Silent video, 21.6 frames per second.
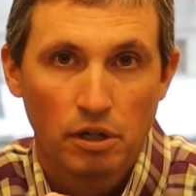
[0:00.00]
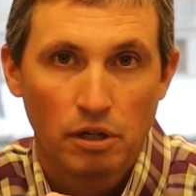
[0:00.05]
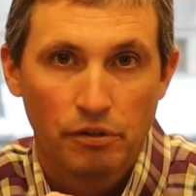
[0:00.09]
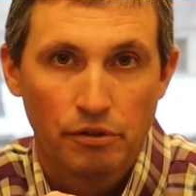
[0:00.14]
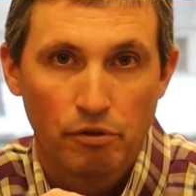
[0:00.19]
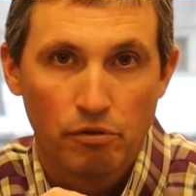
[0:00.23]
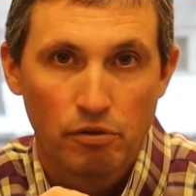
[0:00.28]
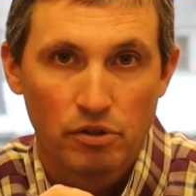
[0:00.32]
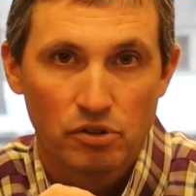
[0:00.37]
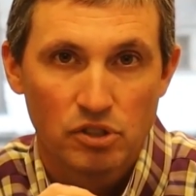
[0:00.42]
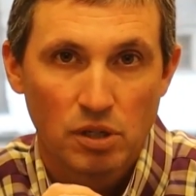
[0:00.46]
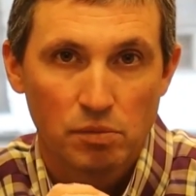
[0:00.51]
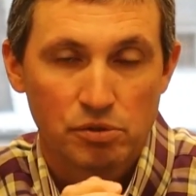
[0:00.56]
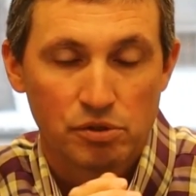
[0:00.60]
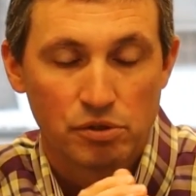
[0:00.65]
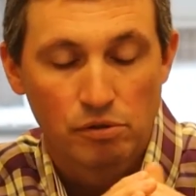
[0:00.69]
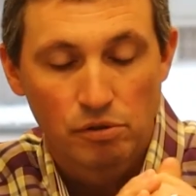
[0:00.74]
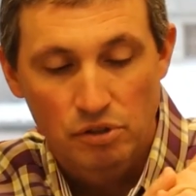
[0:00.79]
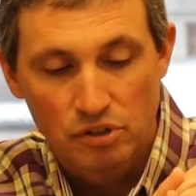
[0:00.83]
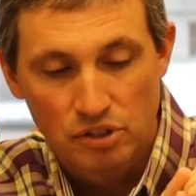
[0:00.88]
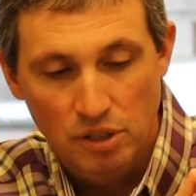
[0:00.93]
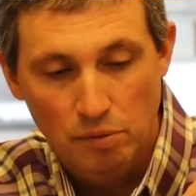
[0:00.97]
through the
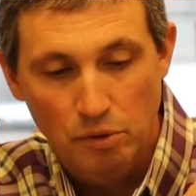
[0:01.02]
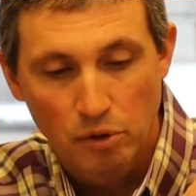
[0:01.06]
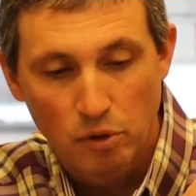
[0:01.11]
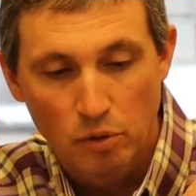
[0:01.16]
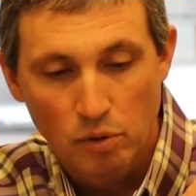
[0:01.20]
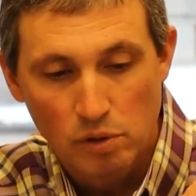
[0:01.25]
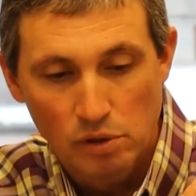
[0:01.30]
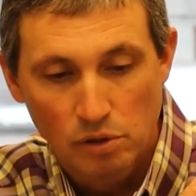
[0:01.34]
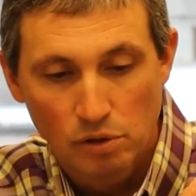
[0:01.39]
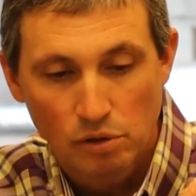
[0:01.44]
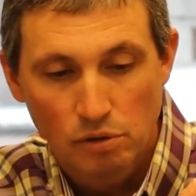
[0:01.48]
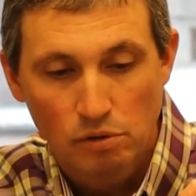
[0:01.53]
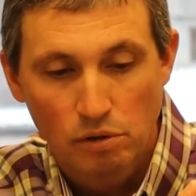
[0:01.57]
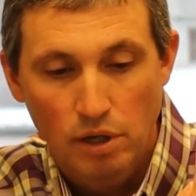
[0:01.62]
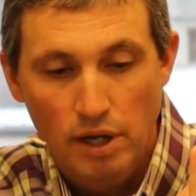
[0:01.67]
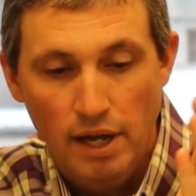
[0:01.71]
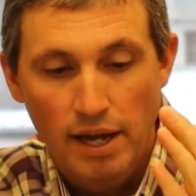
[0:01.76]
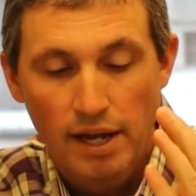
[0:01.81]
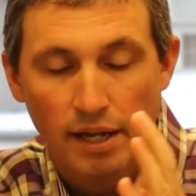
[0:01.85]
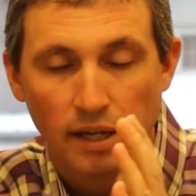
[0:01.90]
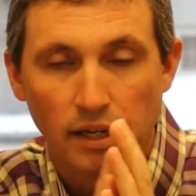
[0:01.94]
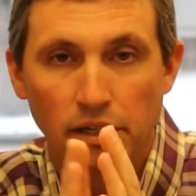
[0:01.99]
substitute exhibitor rule
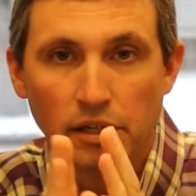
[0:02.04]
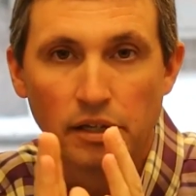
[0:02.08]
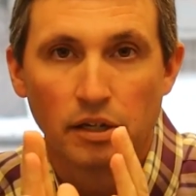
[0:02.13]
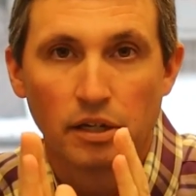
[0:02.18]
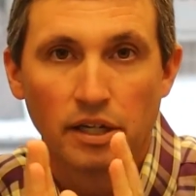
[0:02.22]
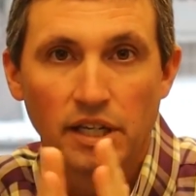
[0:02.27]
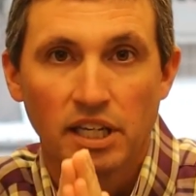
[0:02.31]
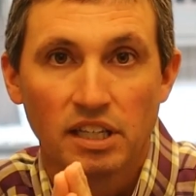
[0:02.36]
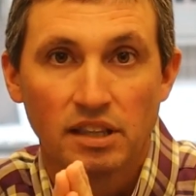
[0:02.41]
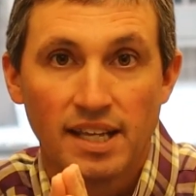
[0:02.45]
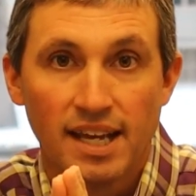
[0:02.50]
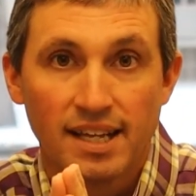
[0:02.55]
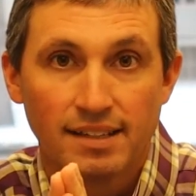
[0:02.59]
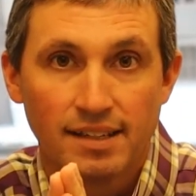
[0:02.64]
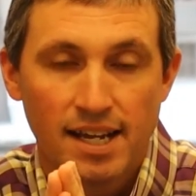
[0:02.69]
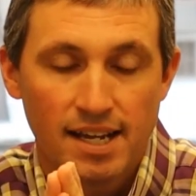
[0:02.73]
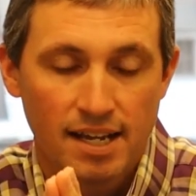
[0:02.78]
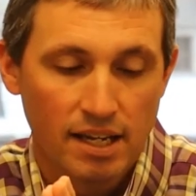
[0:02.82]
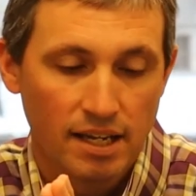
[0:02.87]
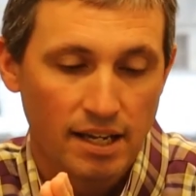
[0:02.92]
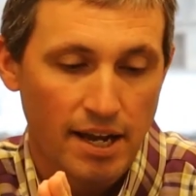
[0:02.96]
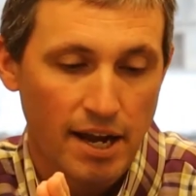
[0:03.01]
and get that
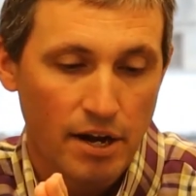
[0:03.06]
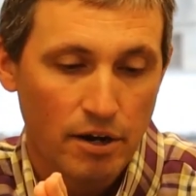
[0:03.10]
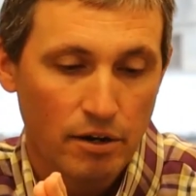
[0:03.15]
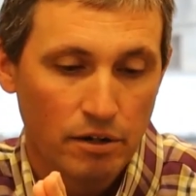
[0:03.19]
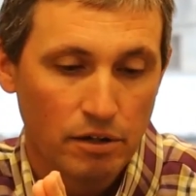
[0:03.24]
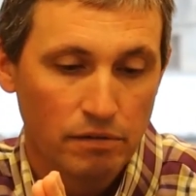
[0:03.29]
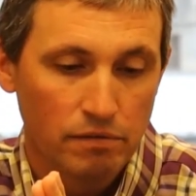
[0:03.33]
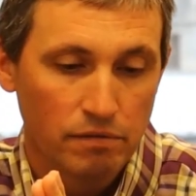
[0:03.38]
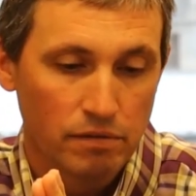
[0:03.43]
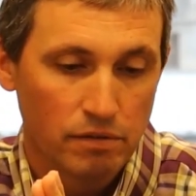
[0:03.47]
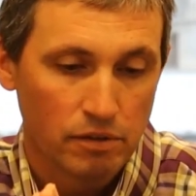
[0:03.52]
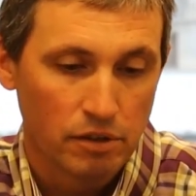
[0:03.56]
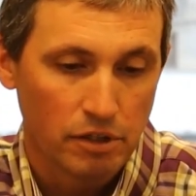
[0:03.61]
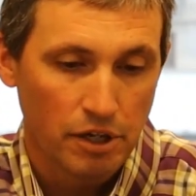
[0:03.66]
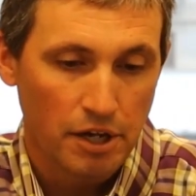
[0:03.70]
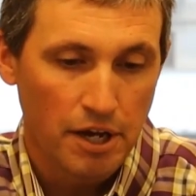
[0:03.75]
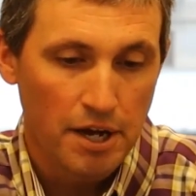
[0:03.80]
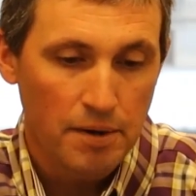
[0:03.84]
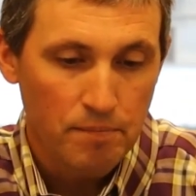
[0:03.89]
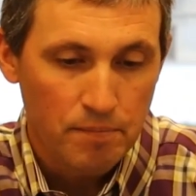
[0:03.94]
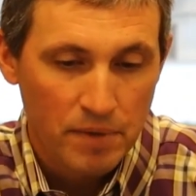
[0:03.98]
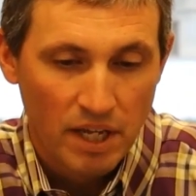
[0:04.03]
taken care of.
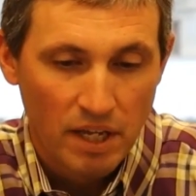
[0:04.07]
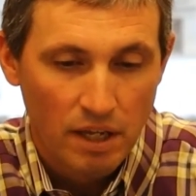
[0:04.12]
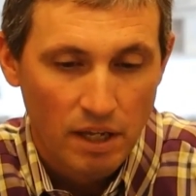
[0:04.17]
Okay?